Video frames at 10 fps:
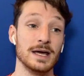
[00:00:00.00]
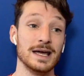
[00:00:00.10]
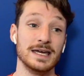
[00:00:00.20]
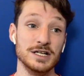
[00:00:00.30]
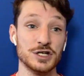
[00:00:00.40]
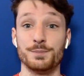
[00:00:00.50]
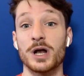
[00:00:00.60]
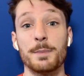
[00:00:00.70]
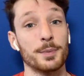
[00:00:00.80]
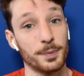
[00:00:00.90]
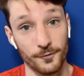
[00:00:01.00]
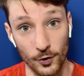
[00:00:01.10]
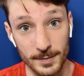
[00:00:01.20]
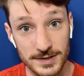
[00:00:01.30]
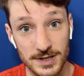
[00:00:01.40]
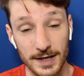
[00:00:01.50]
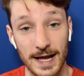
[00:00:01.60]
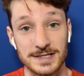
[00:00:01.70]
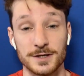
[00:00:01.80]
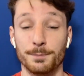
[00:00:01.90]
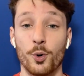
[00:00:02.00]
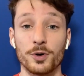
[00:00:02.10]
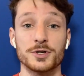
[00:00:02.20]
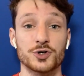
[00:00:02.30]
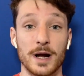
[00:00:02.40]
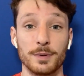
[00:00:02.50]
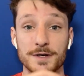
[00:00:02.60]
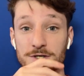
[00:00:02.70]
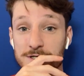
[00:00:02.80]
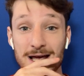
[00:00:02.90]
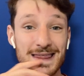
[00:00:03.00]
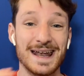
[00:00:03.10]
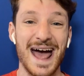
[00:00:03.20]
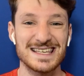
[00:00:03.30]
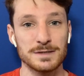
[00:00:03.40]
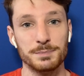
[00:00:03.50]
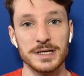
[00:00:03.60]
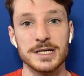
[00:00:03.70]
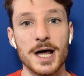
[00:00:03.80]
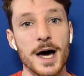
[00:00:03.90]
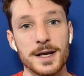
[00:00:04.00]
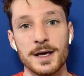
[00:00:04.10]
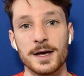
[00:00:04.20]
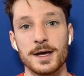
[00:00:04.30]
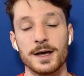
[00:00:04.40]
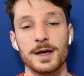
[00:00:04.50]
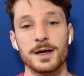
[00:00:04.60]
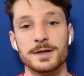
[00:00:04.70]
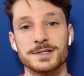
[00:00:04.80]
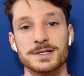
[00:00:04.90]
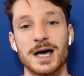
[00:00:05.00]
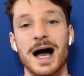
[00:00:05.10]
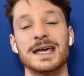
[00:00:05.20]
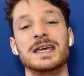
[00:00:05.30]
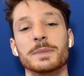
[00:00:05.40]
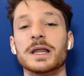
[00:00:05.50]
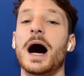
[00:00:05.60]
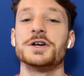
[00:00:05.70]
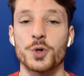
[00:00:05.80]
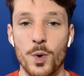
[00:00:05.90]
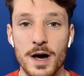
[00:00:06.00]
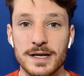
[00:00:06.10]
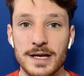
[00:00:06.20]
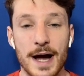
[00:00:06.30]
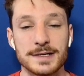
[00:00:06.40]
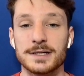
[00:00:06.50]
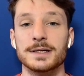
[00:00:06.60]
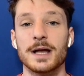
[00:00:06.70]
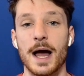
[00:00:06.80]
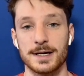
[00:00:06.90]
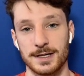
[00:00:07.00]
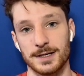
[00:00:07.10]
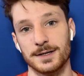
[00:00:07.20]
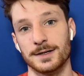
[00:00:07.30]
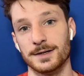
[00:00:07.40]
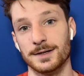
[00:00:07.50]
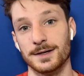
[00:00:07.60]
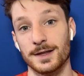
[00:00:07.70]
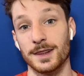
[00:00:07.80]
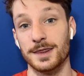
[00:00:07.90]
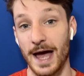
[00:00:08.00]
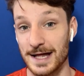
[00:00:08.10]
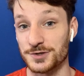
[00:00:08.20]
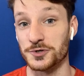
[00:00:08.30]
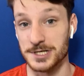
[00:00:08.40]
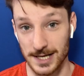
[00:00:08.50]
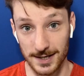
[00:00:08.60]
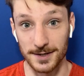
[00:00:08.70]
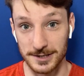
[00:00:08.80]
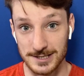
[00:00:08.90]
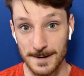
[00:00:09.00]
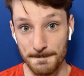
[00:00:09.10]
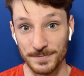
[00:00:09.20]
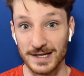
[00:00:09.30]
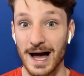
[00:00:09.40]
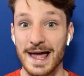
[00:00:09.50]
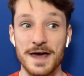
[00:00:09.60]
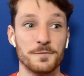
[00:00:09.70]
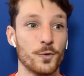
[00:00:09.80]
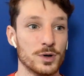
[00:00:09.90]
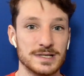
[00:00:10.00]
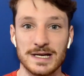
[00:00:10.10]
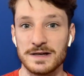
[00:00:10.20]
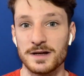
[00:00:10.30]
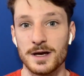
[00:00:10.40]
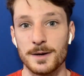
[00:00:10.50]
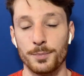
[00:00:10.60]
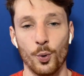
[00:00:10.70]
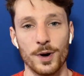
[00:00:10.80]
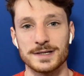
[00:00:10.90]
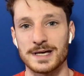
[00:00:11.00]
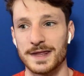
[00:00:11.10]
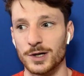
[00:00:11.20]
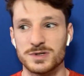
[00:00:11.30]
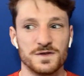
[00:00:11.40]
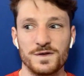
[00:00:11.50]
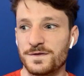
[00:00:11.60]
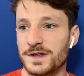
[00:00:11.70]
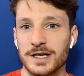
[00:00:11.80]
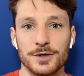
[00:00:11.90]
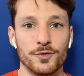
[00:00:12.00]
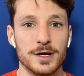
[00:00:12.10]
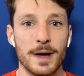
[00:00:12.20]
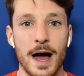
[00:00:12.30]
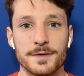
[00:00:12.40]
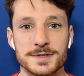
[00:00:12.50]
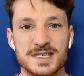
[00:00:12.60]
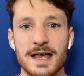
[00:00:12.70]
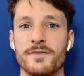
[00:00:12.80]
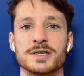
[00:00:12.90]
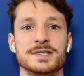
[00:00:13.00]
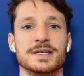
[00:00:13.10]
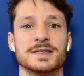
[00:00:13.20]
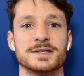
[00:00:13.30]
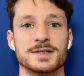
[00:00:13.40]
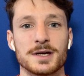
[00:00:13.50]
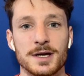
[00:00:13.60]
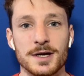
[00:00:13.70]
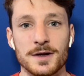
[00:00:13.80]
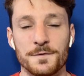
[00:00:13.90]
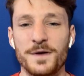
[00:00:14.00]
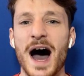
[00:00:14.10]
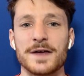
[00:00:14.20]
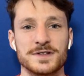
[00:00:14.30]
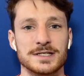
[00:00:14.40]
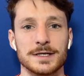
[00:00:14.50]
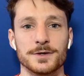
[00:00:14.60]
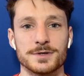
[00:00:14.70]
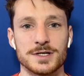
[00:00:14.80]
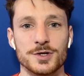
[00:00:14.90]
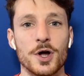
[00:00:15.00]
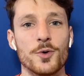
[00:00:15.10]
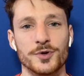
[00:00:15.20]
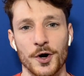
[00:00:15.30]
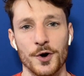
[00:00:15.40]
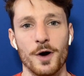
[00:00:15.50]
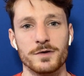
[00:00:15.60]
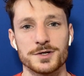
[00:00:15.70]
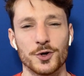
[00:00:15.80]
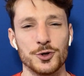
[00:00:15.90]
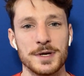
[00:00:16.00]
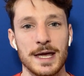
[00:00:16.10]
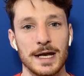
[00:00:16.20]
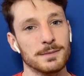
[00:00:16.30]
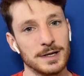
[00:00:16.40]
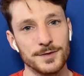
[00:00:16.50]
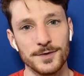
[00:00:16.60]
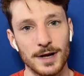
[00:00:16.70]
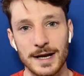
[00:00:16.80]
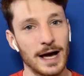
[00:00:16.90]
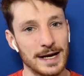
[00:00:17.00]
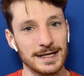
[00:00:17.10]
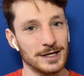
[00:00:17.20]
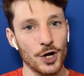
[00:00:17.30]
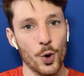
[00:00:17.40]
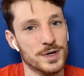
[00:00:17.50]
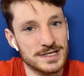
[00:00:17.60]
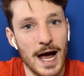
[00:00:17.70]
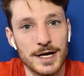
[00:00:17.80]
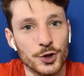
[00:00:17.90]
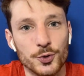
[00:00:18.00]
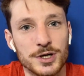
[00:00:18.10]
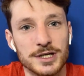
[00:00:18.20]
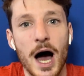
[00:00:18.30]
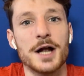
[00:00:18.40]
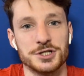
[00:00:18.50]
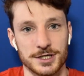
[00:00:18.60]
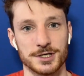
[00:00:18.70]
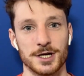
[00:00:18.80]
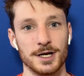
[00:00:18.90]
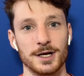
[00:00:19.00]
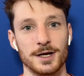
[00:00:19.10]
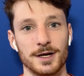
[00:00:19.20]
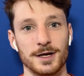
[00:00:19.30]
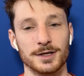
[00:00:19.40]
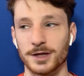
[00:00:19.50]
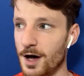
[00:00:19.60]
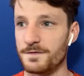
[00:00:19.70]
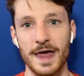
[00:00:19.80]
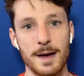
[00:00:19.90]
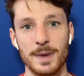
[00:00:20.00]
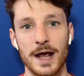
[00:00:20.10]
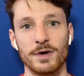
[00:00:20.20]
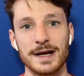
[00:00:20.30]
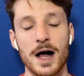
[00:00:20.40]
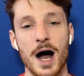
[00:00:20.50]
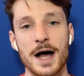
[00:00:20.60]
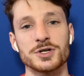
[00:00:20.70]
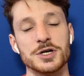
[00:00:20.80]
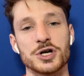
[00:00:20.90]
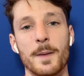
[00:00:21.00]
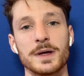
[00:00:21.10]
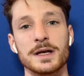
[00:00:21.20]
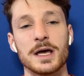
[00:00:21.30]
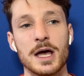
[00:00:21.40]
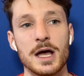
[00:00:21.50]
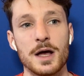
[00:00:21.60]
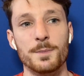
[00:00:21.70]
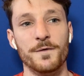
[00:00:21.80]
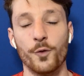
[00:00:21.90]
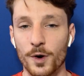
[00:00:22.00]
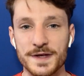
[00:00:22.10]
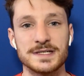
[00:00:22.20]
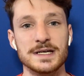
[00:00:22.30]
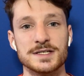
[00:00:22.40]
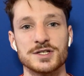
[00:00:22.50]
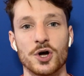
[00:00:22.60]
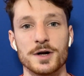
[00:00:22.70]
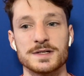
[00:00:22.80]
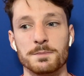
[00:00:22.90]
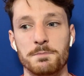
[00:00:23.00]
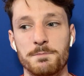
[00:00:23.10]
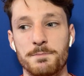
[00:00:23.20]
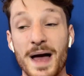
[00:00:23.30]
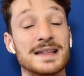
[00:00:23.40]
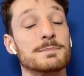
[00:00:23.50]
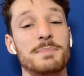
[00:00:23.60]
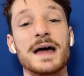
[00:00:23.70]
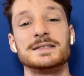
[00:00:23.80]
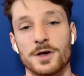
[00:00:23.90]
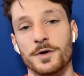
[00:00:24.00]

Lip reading: He just put up a performance against the Portland Trailblazers that hasn't been done since Hakeem Olajuwon in 1990. That's ridiculous. The guy had 14 points. I think it was 15 rebounds, 7 assists, 5 steals, and no turnovers. Are you kidding me, dude? I didn't know we signed Luka Doncic. Love that man right now. Andre Drummond, before the season starts, bets